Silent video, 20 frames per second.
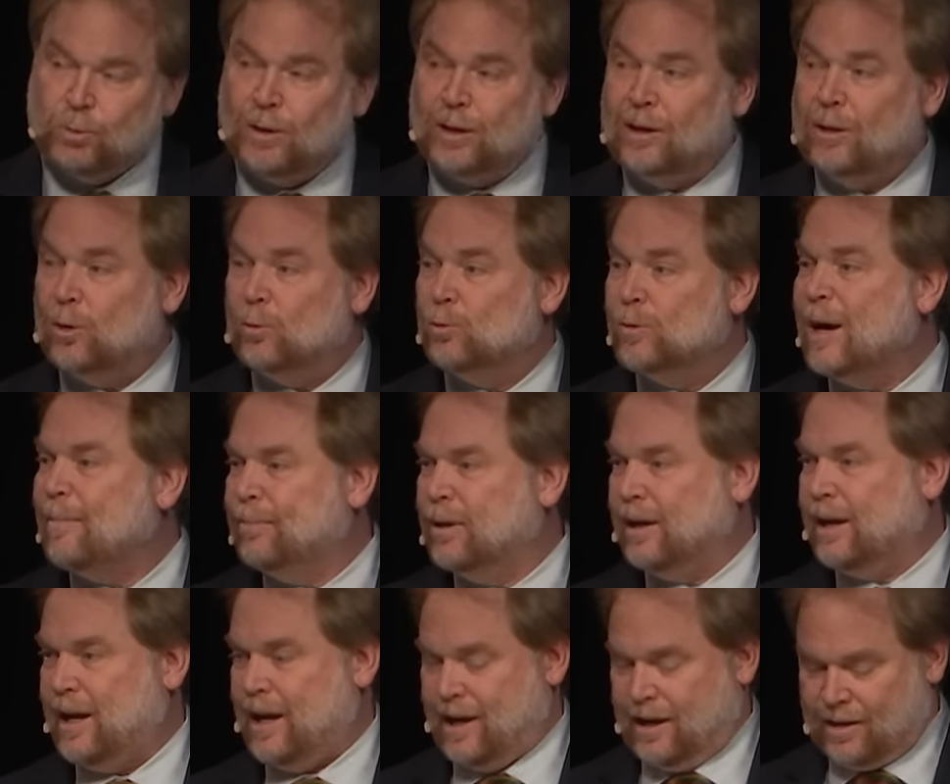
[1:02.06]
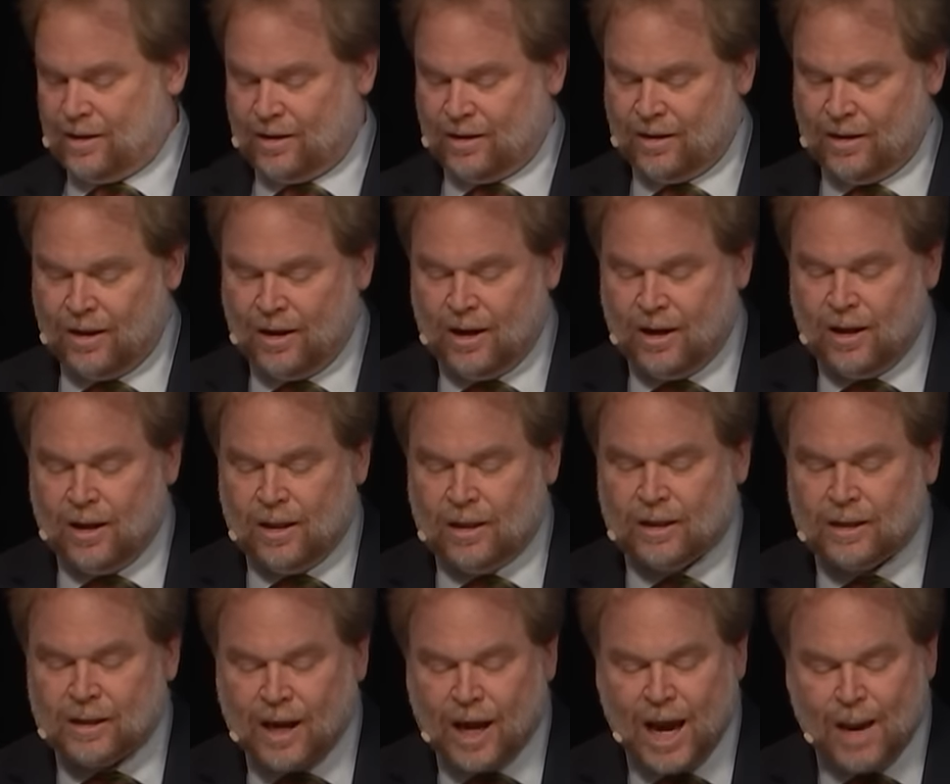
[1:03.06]
will replicate the
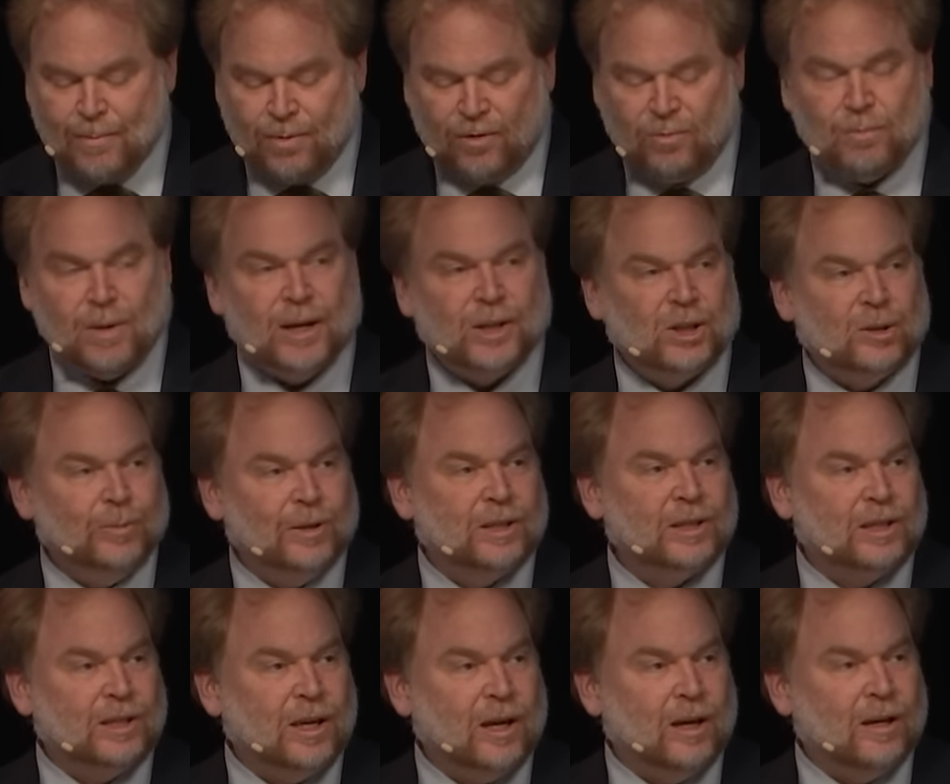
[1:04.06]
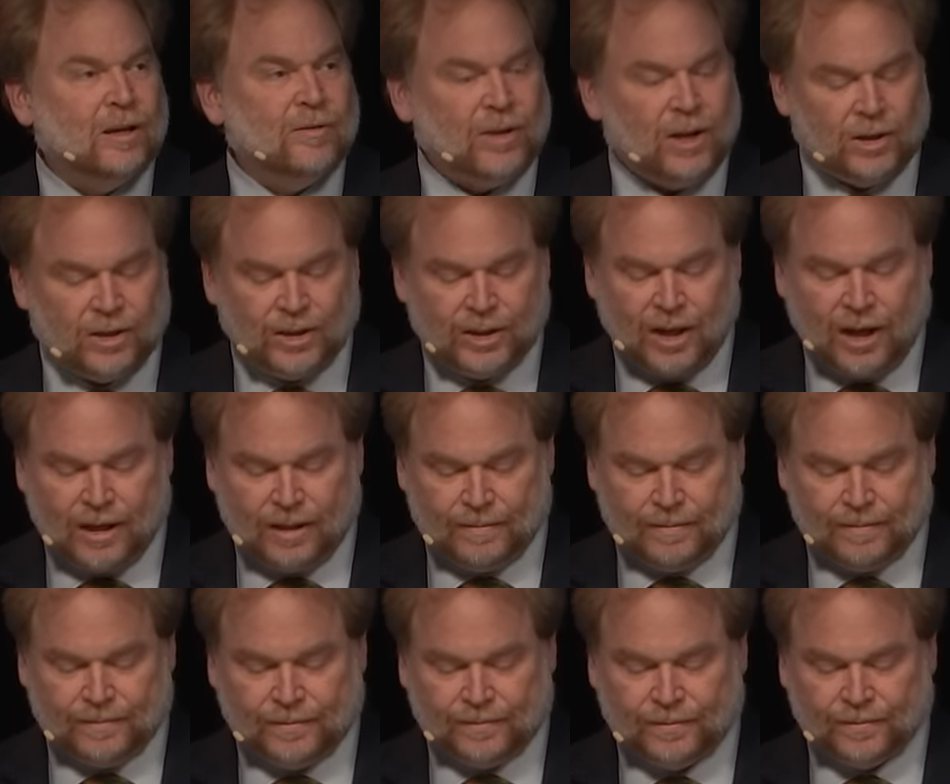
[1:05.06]
type of measurements done of our sun,
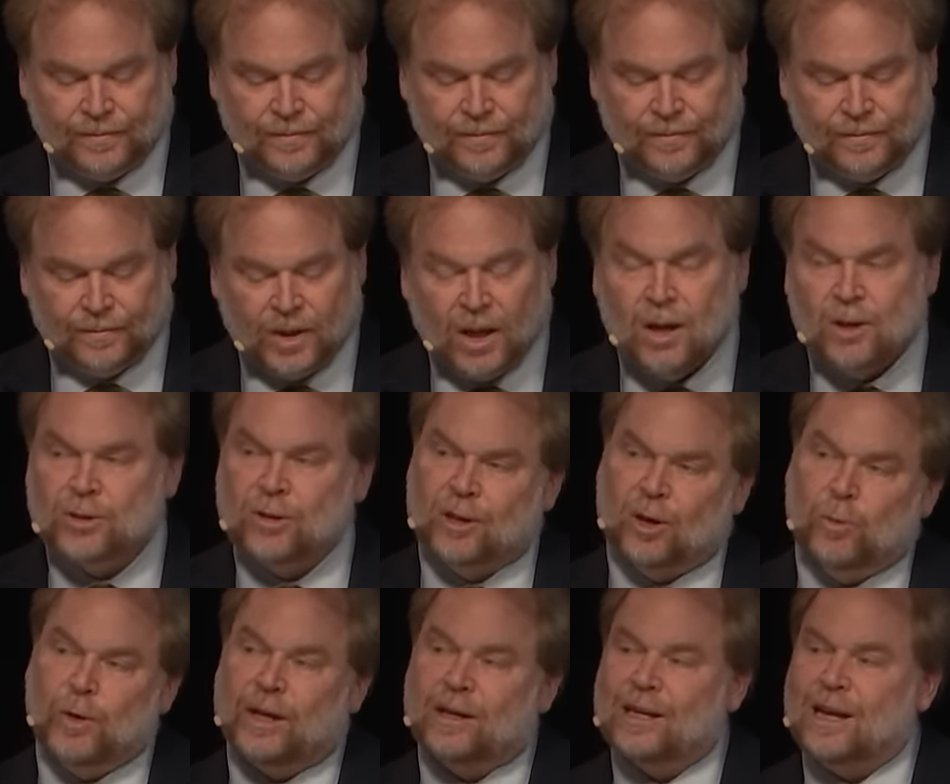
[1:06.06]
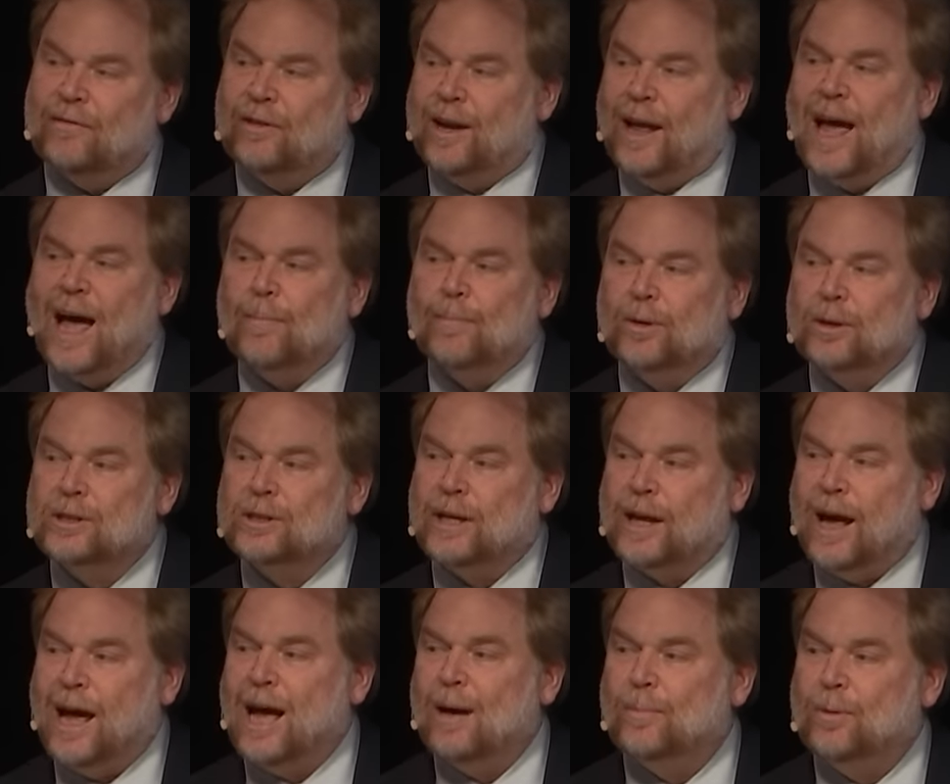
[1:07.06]
so that we can have an
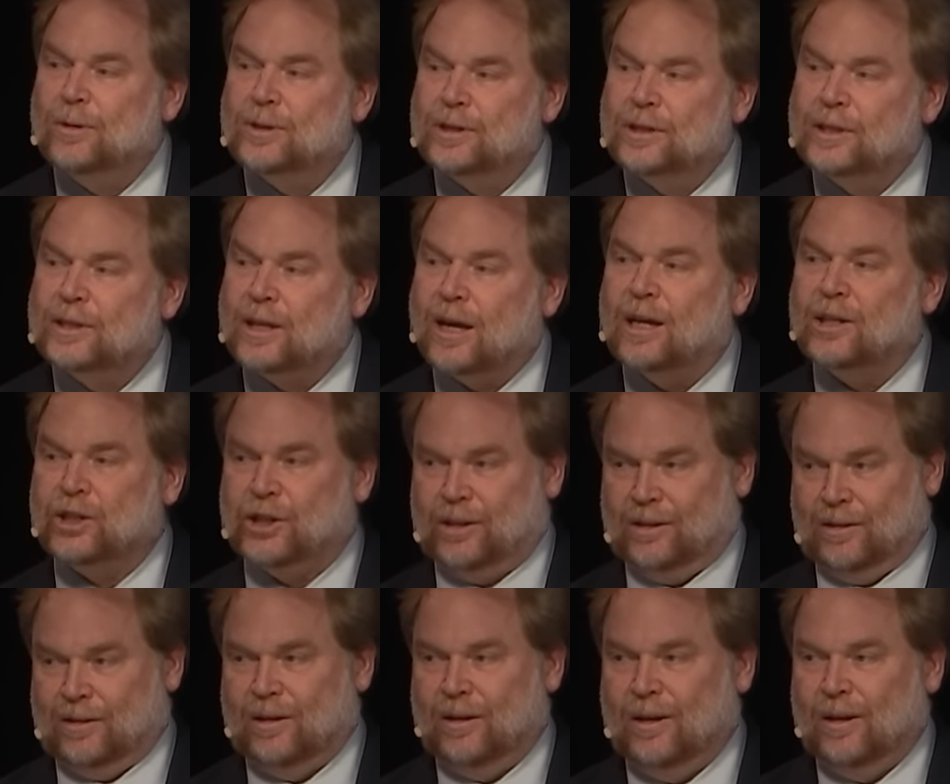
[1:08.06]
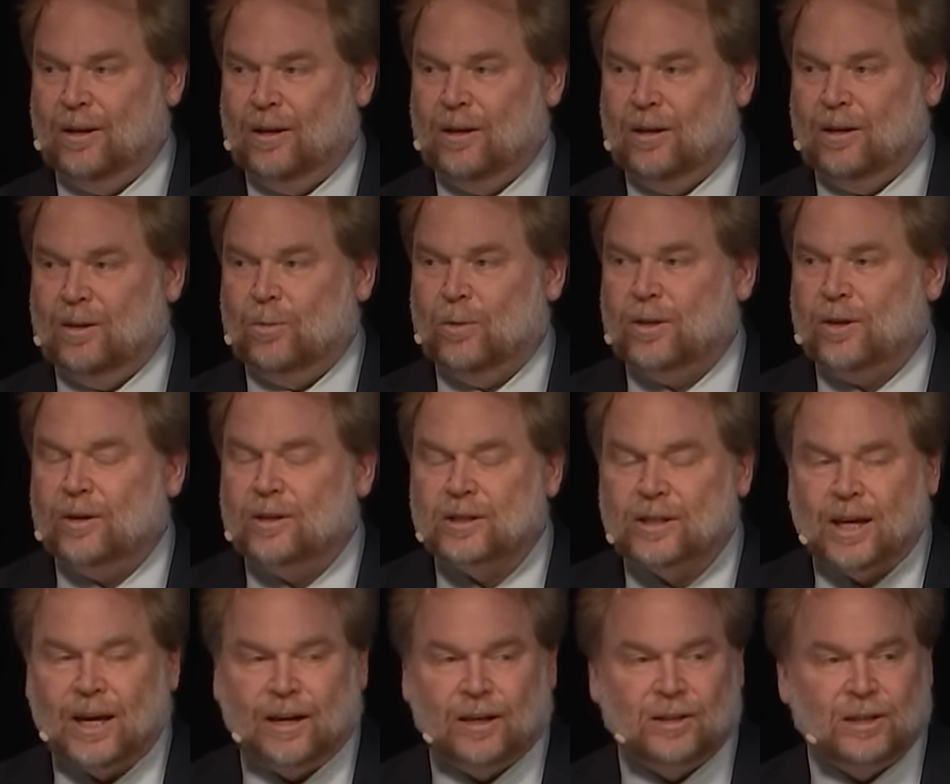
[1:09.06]
apples-to-apples discussion with our
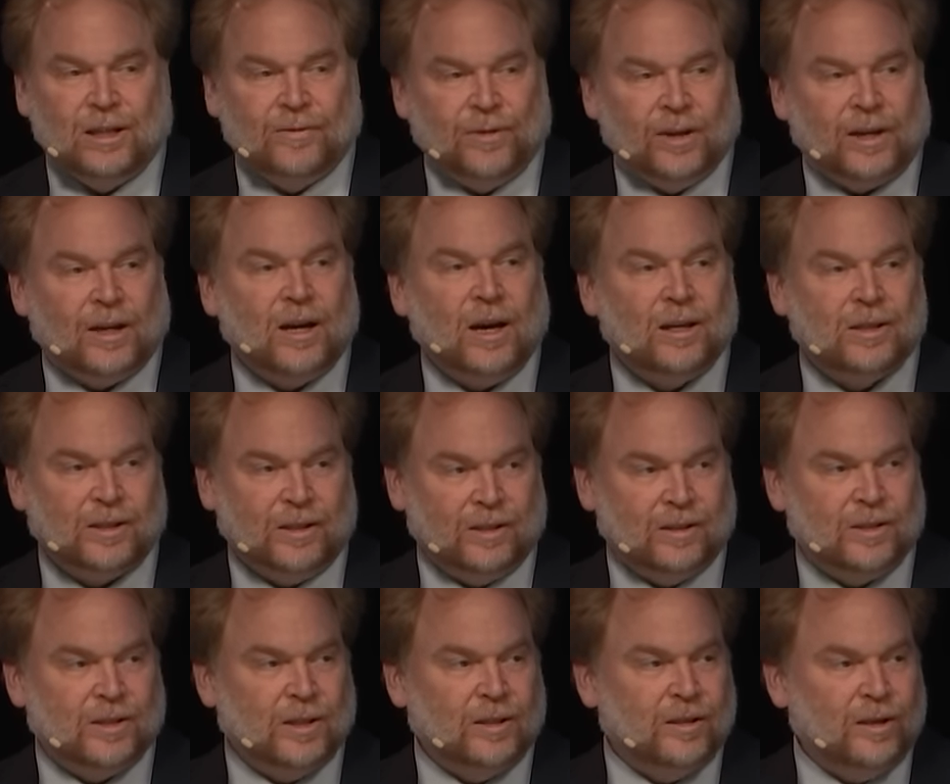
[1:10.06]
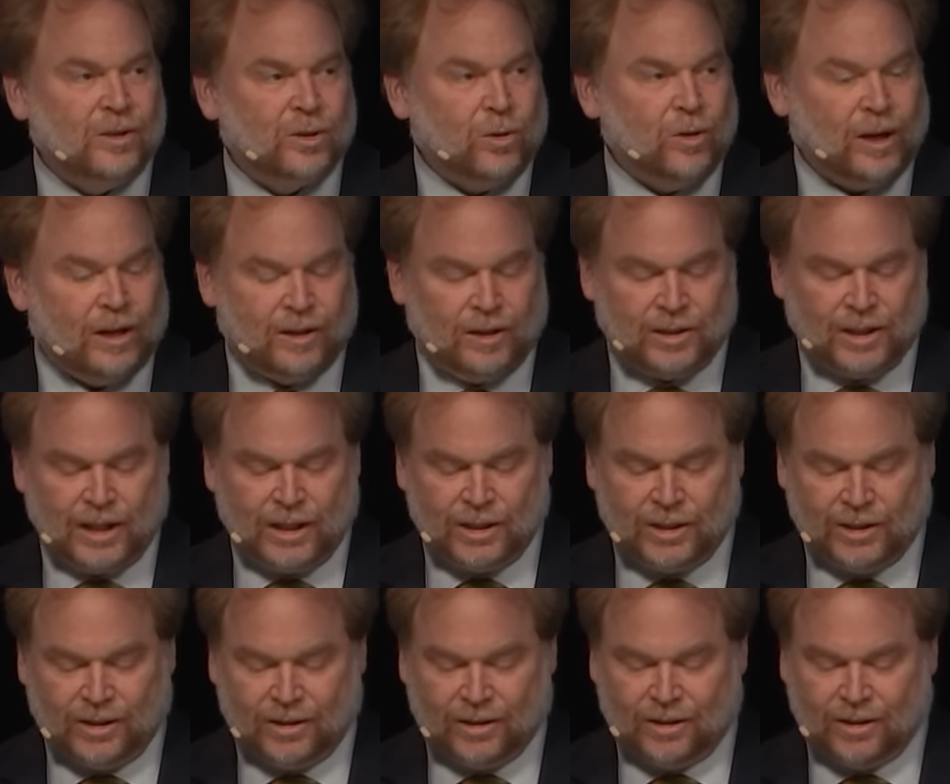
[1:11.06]
scientific cousins in these
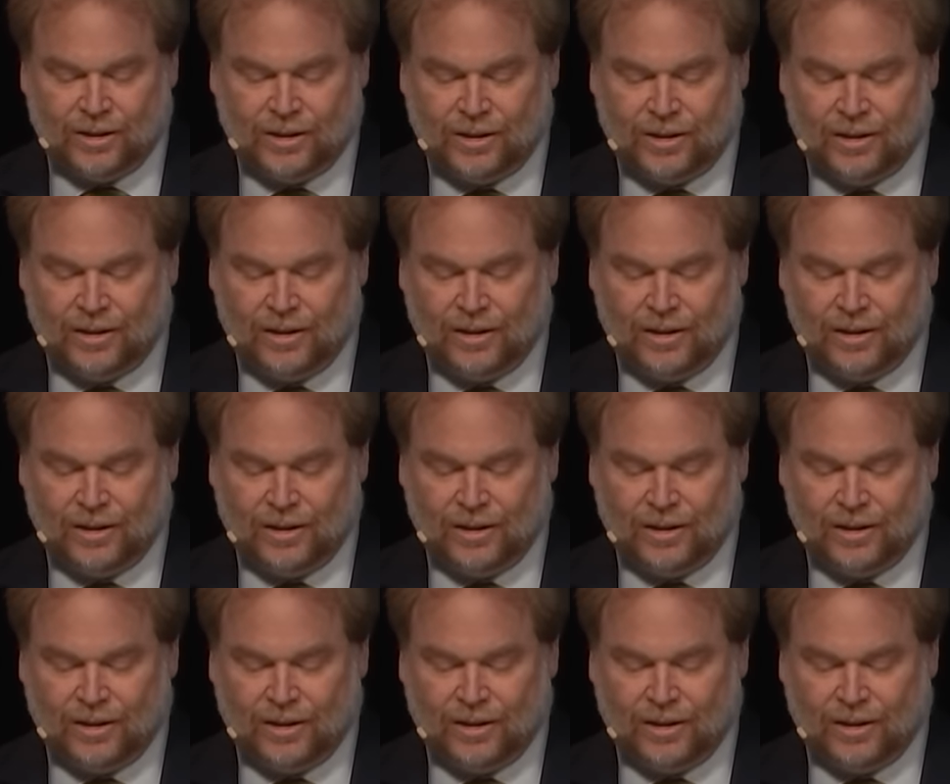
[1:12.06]
organizations.